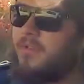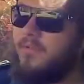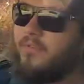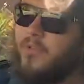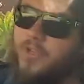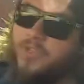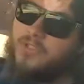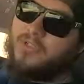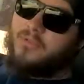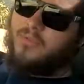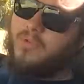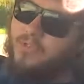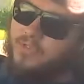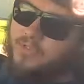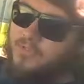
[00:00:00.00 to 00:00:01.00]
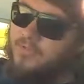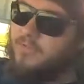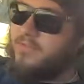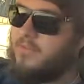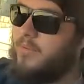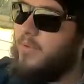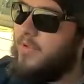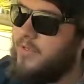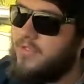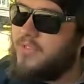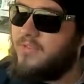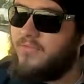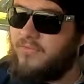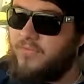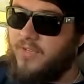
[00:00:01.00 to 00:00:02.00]
conversion was, to be
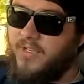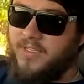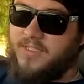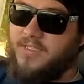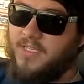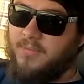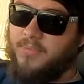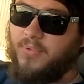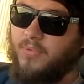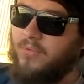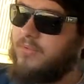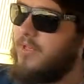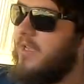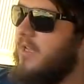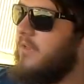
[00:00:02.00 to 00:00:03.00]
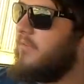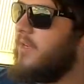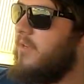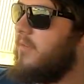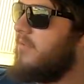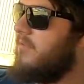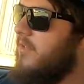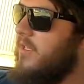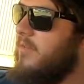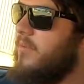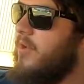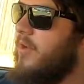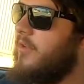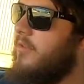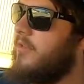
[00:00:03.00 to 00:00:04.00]
honest, really simple. Now, I've only been really
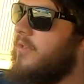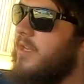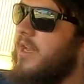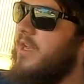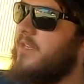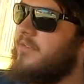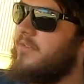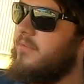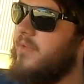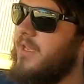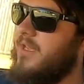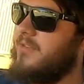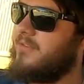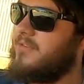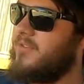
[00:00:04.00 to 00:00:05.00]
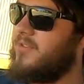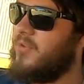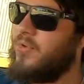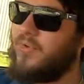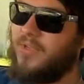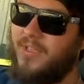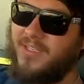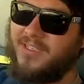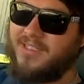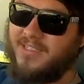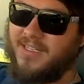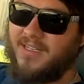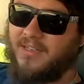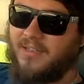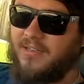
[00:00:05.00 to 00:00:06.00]
working on cars for about 2 years
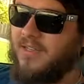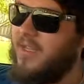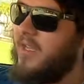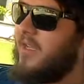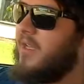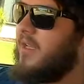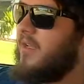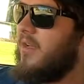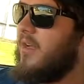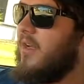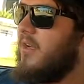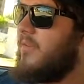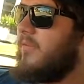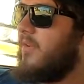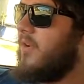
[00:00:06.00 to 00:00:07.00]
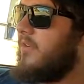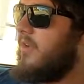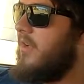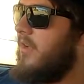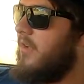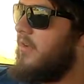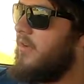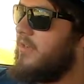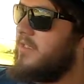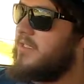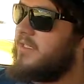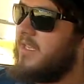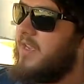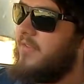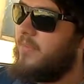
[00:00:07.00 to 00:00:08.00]
now. I've owned a
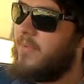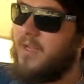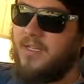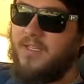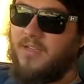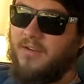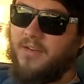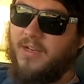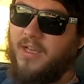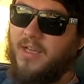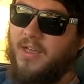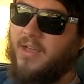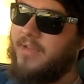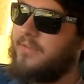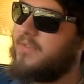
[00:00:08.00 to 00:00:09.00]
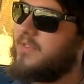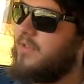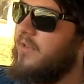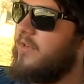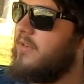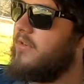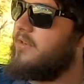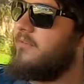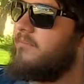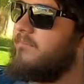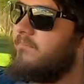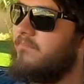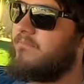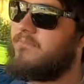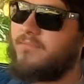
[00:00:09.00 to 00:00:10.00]
Z for about 1.5 years, so
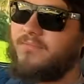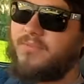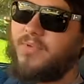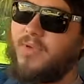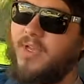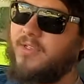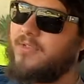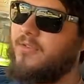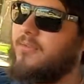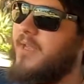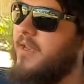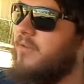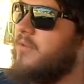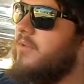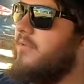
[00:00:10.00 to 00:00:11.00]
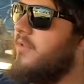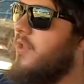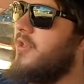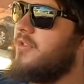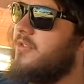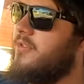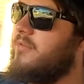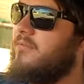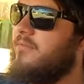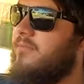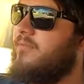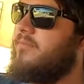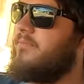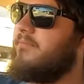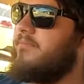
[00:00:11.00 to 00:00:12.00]
how to do a manual
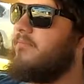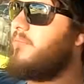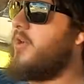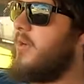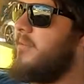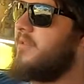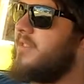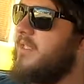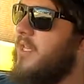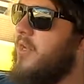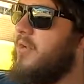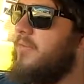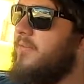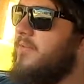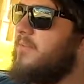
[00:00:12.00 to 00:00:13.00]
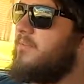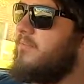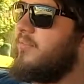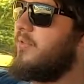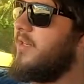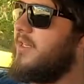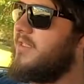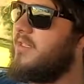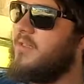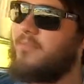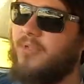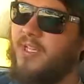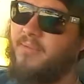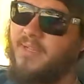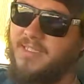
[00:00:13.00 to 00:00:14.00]
conversion by myself was pretty
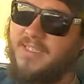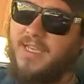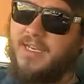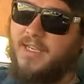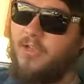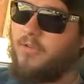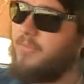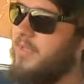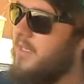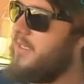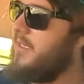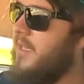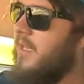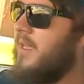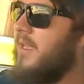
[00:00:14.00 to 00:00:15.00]
simple. I had my dad help me